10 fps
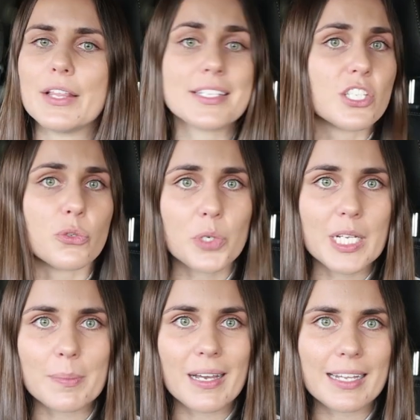this is a
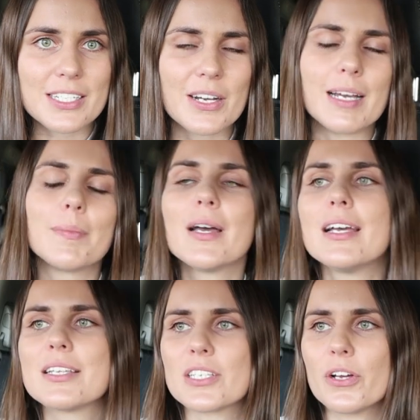really bad time.
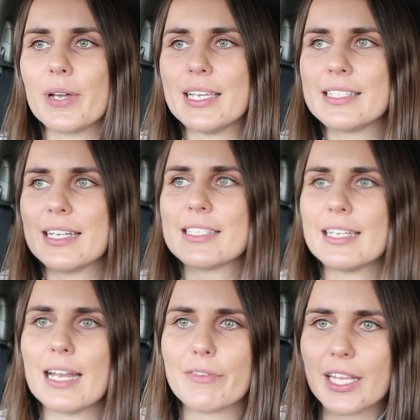So he sticks
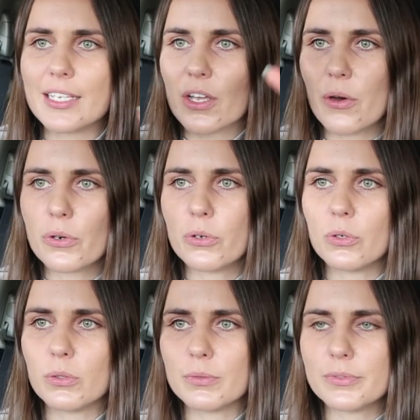it in, everything's gone
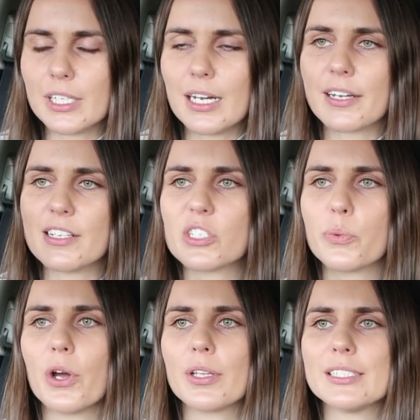all dark and
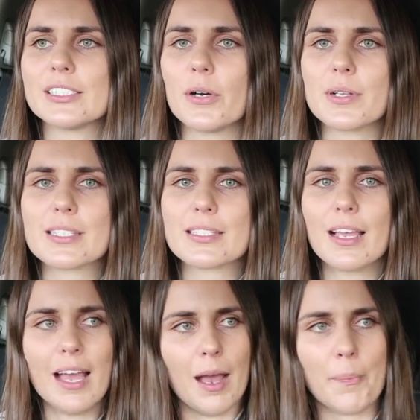swirly, so it's
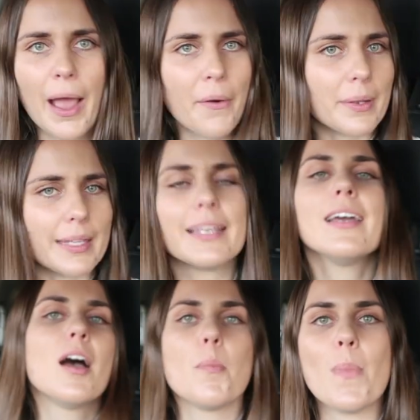apparently
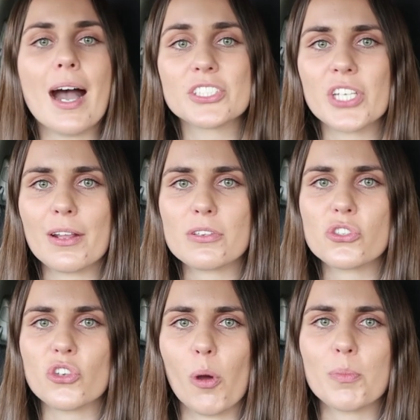
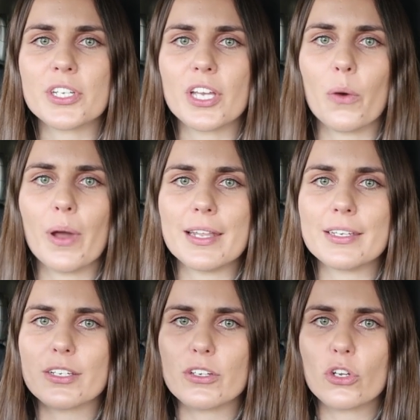Marshadow's job to go
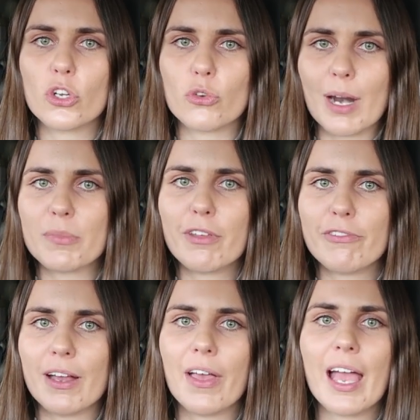and grab the
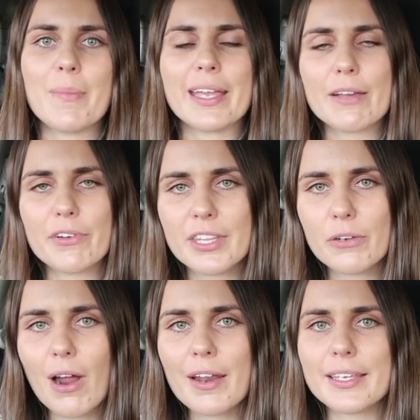feather and make everything
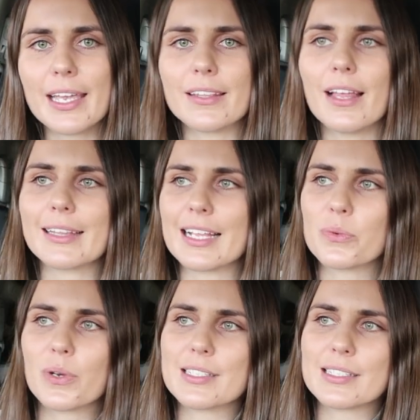right again. Like,
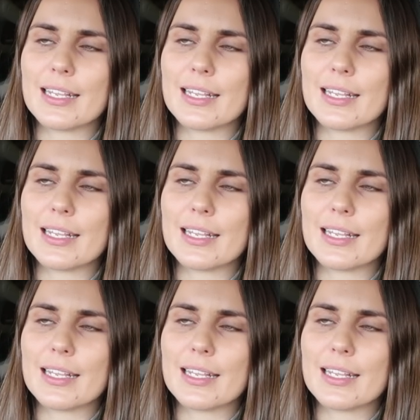that's what it